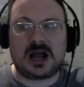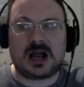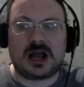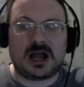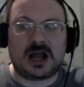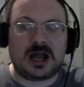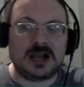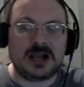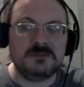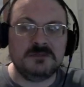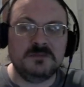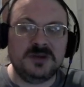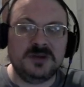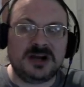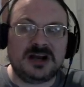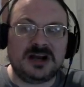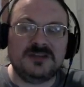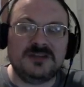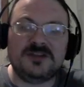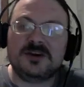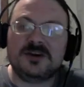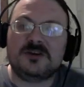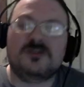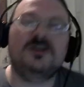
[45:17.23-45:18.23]
I'm
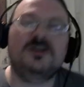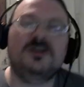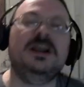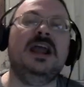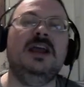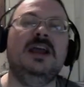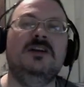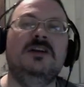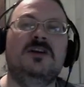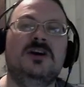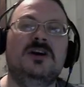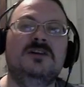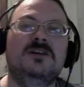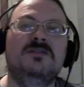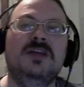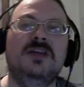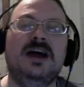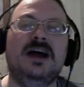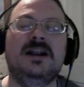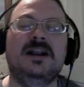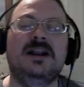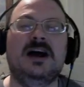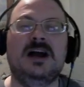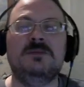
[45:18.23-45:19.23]
not the creator of
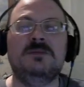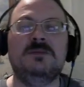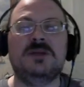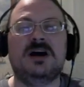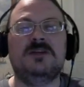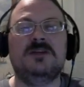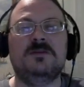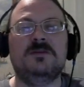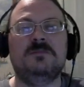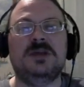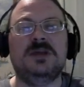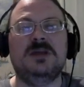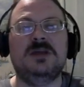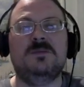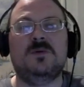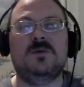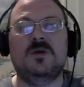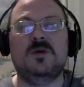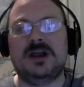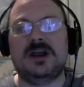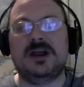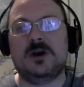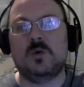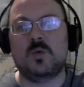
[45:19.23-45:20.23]
that. I'm not the people
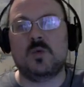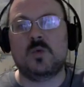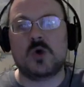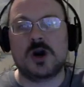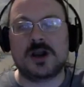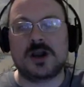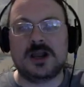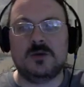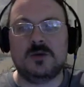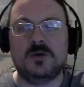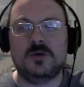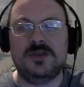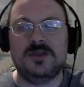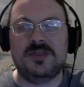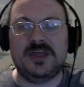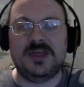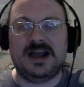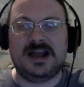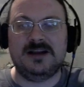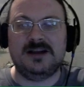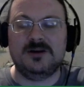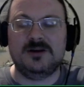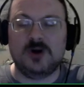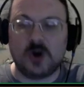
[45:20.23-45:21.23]
that are working with
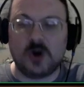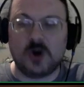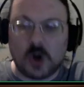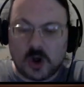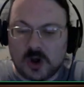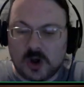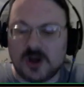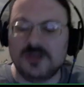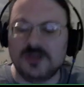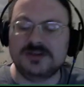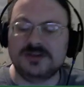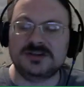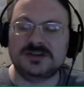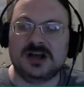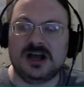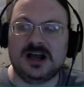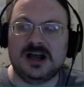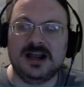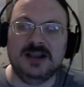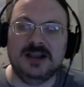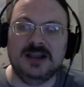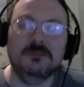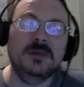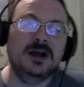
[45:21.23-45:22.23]
that all the
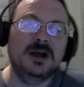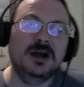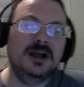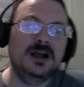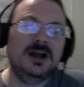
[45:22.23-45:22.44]
time.